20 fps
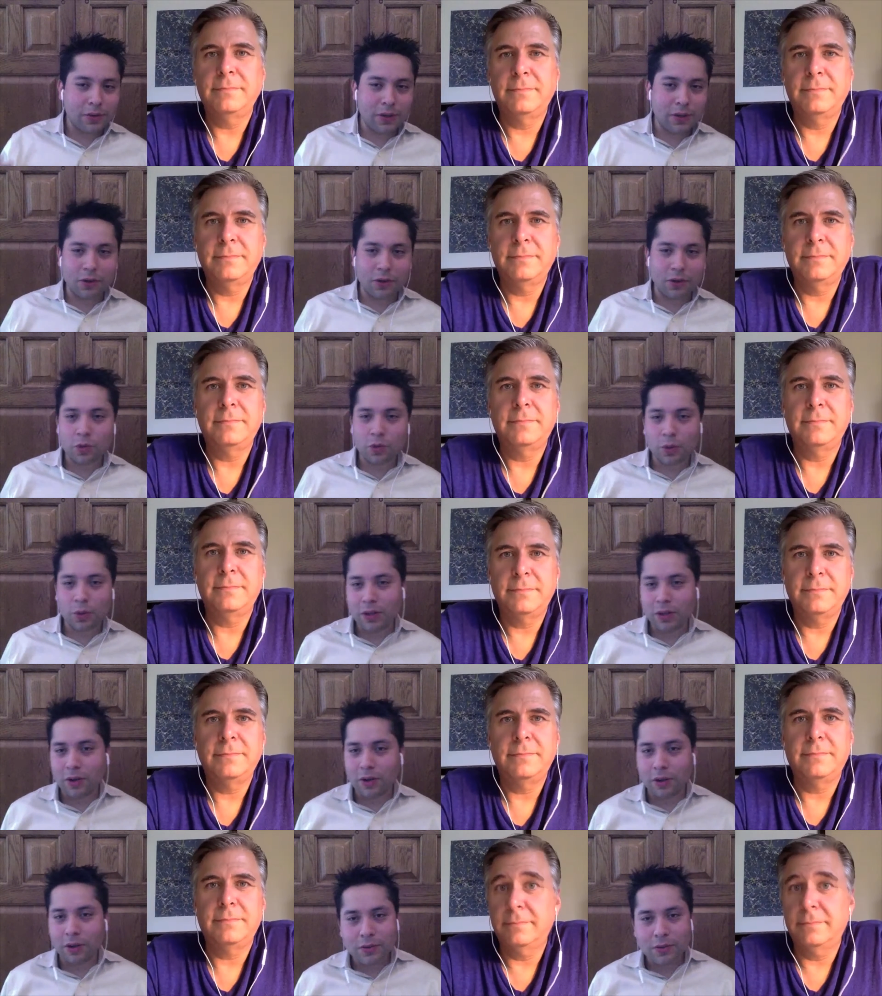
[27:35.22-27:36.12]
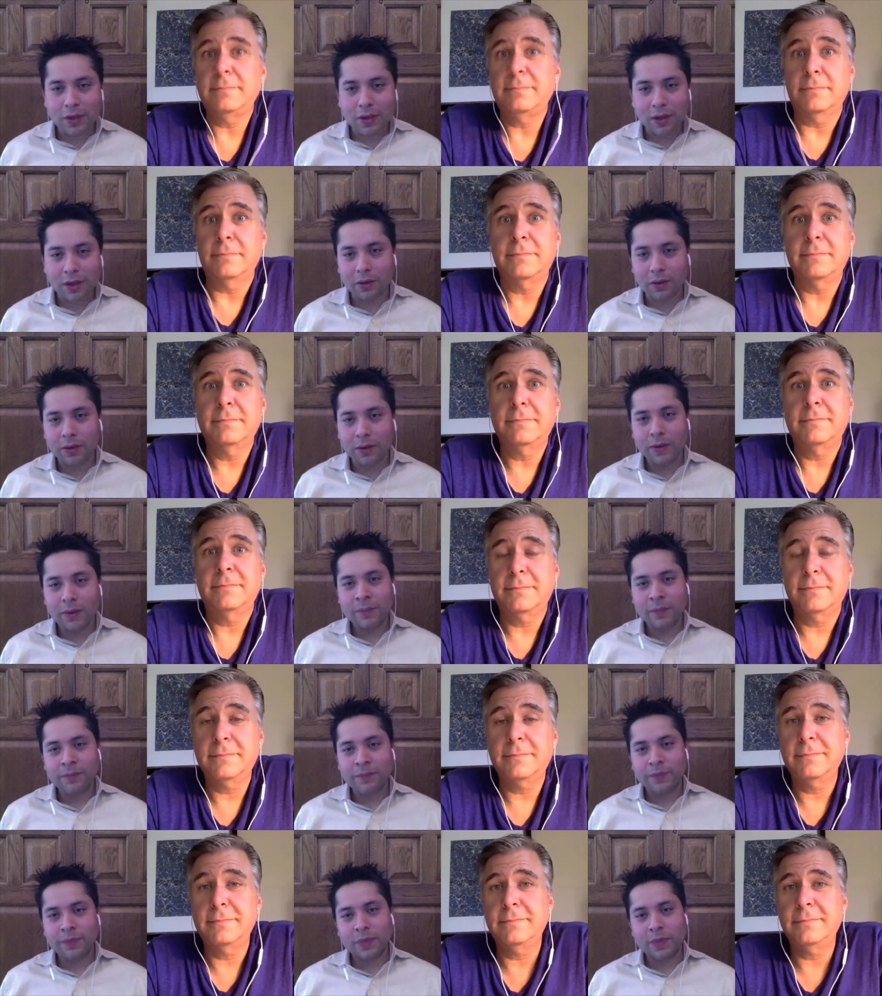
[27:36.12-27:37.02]
Speaker 1: here, twenty dollars there,
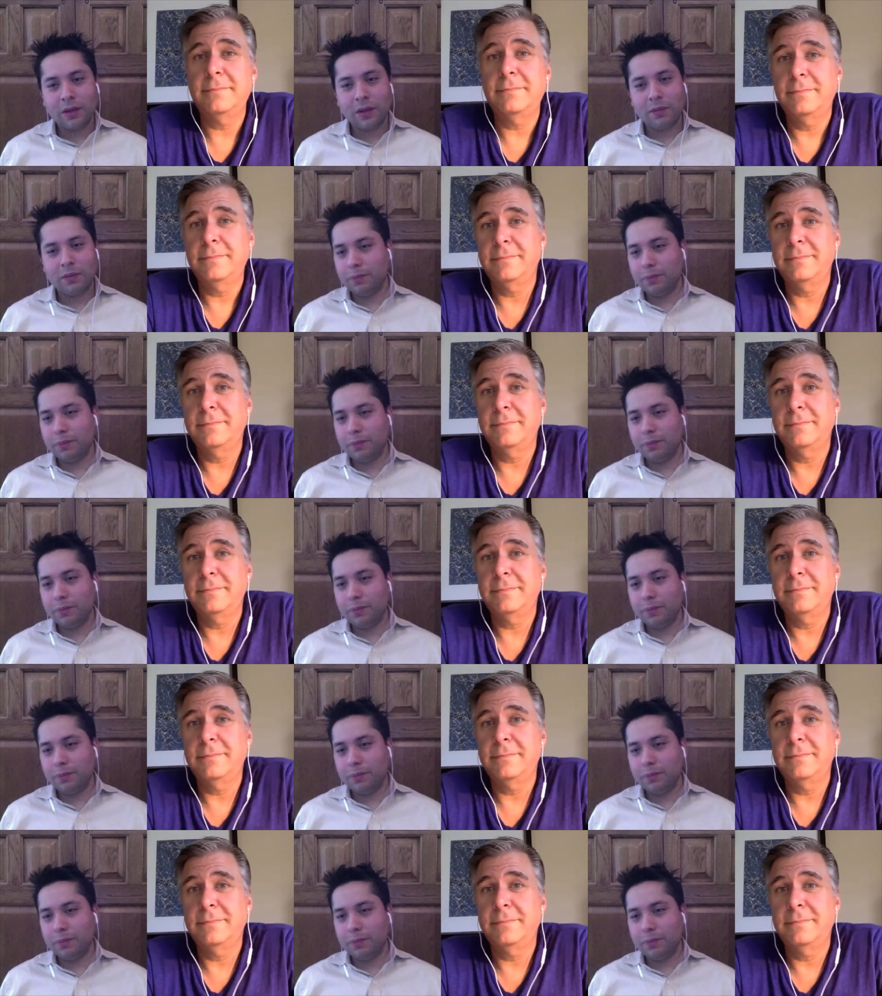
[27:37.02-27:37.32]
mm.